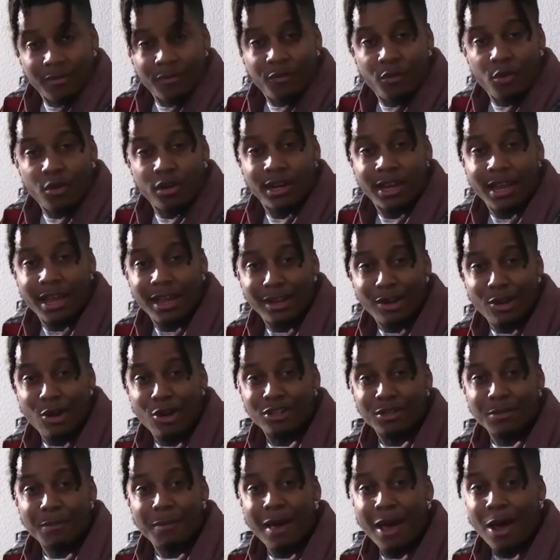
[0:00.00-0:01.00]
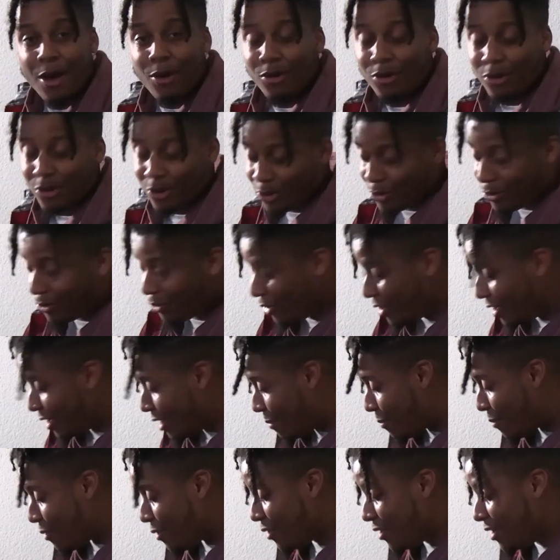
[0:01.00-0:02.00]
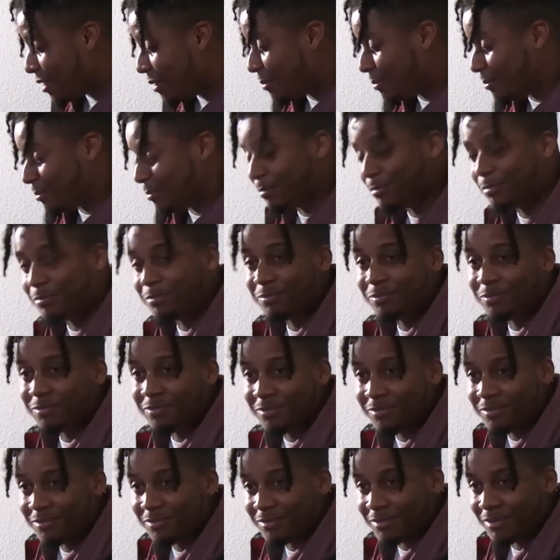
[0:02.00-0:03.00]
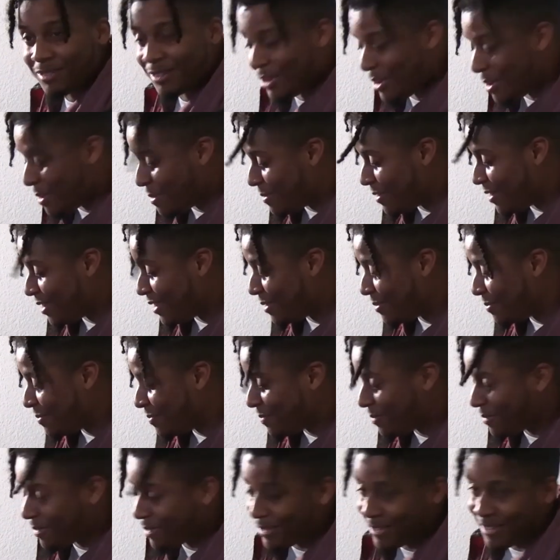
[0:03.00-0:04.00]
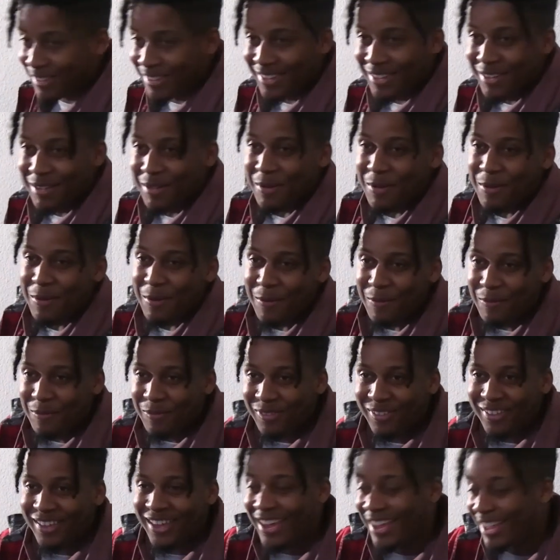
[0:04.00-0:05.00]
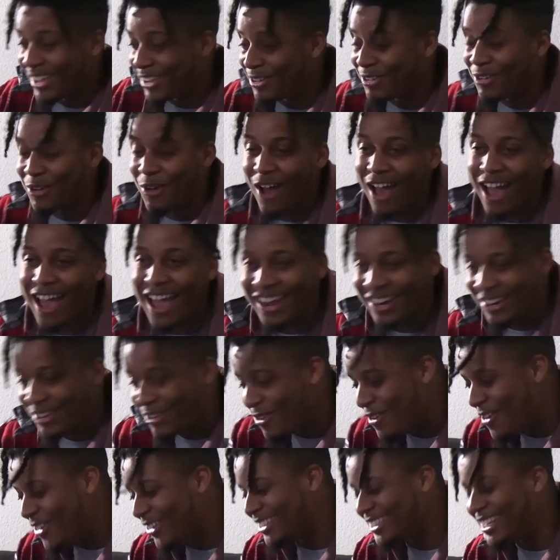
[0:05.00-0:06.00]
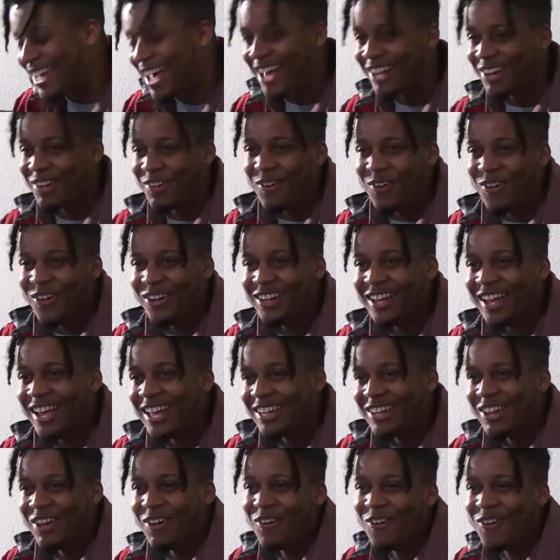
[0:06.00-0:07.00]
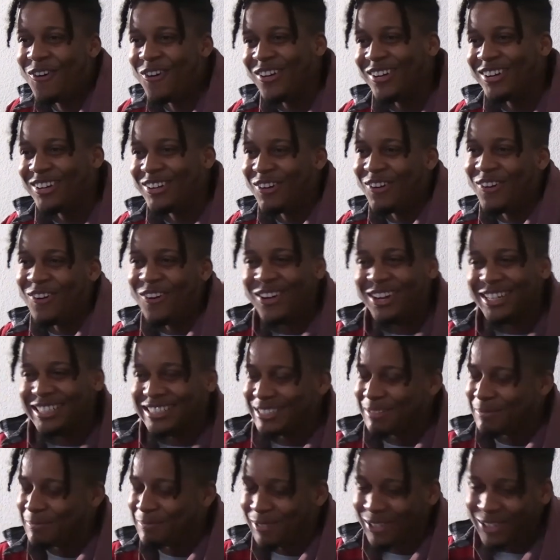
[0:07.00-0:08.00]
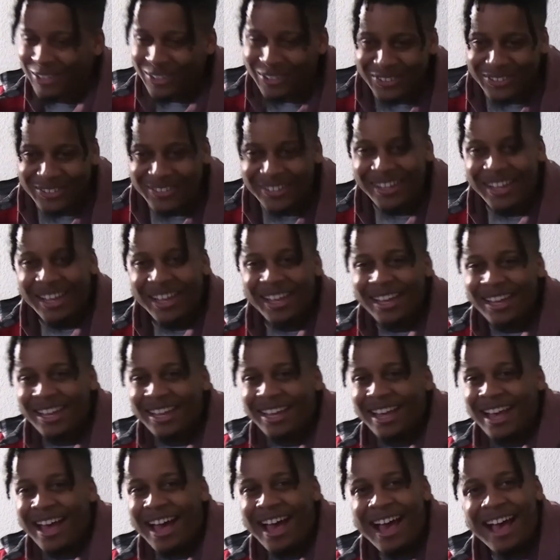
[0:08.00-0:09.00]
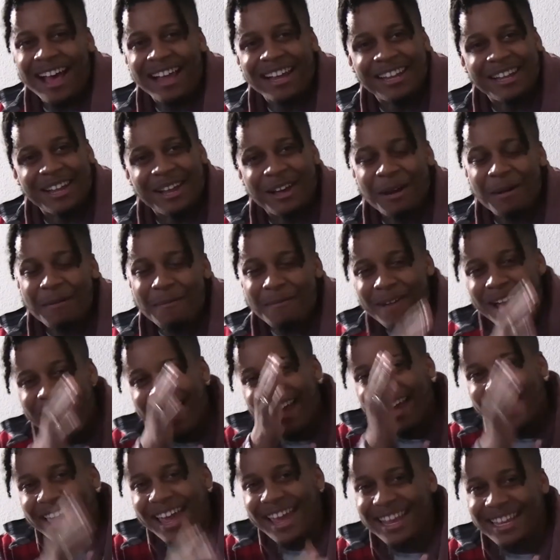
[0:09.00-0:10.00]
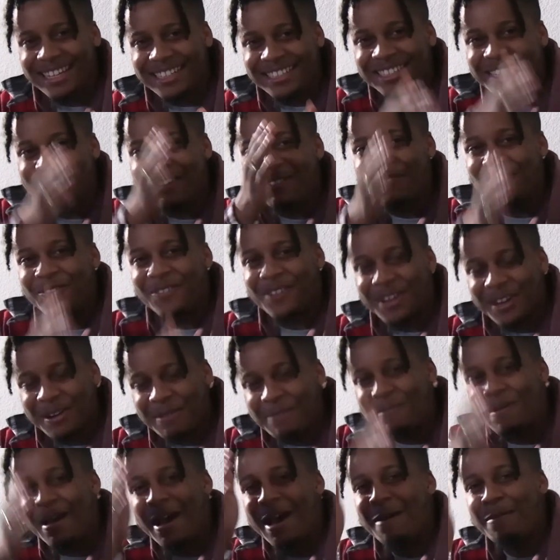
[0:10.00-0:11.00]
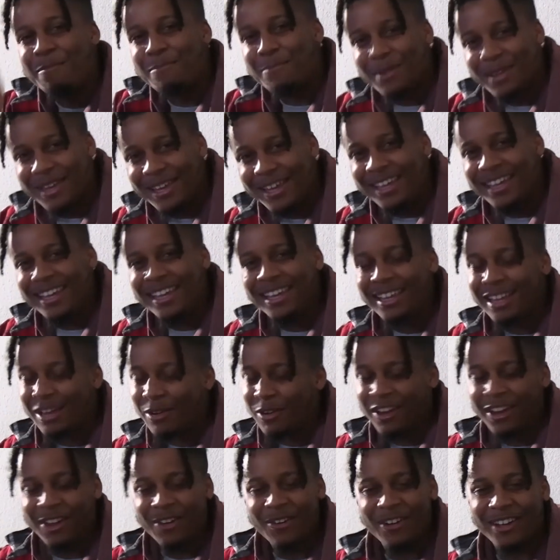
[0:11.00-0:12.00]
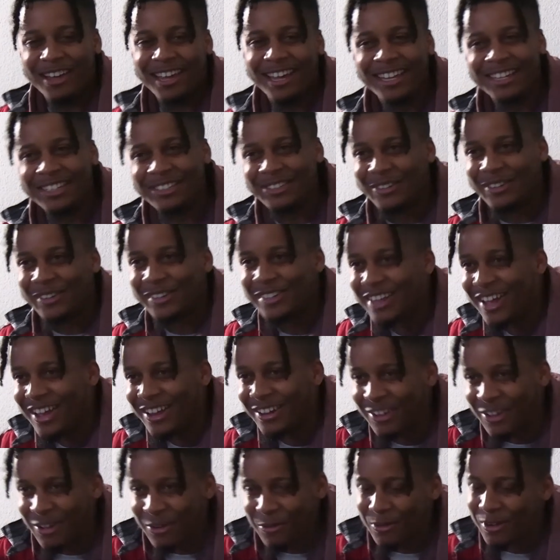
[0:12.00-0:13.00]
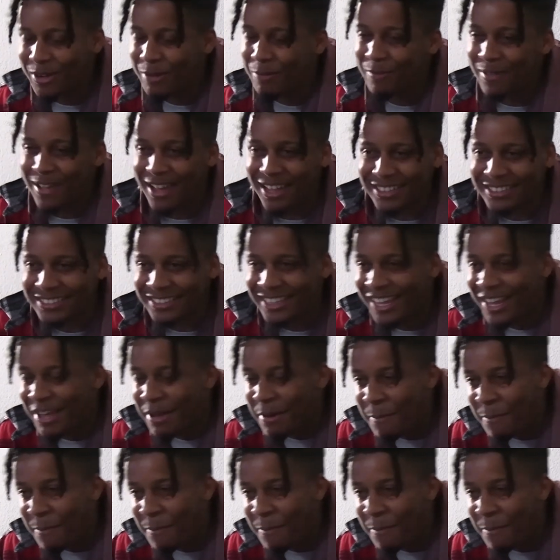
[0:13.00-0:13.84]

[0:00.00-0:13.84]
48 laws of power. Read up on it. You know what I mean? yeah, you know, I had to cross out the, the, orange, the orange and blue. I love my H in front of my B. ain't gonna get into it. That